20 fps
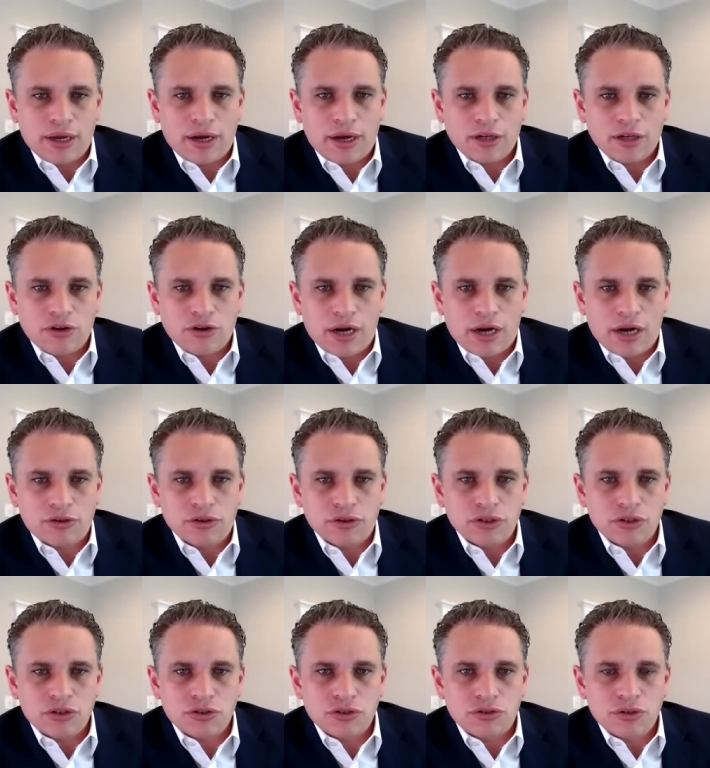contractor
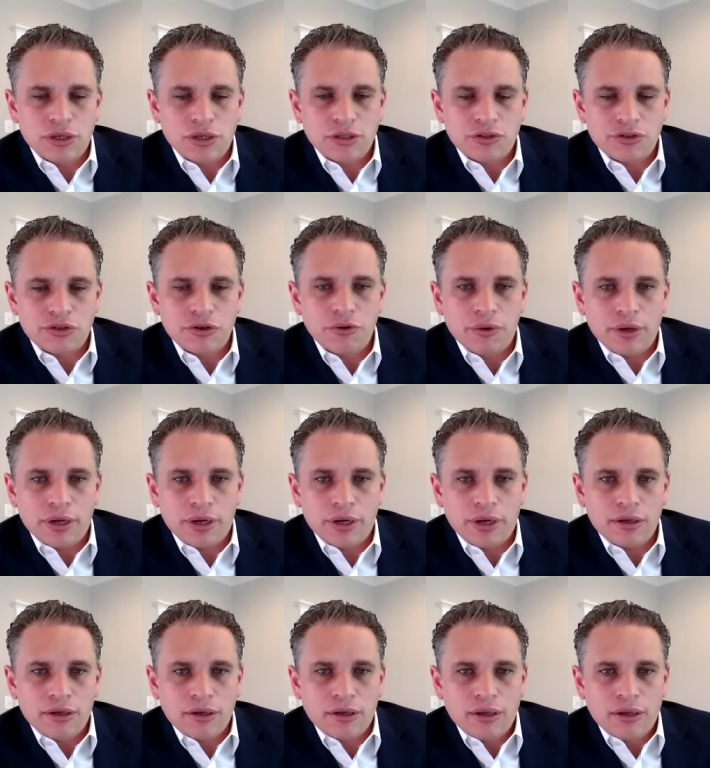is is doing.